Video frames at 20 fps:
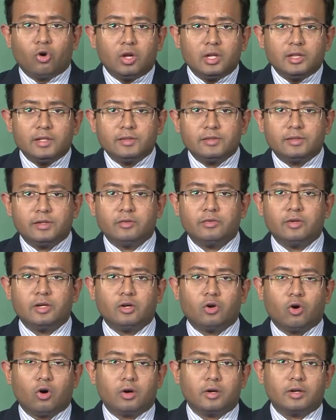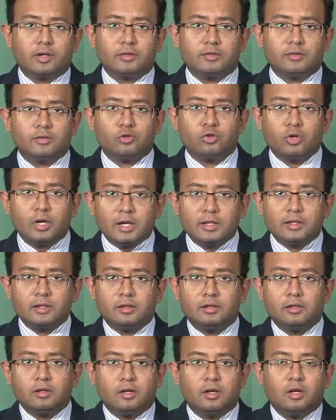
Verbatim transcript: all these different organs together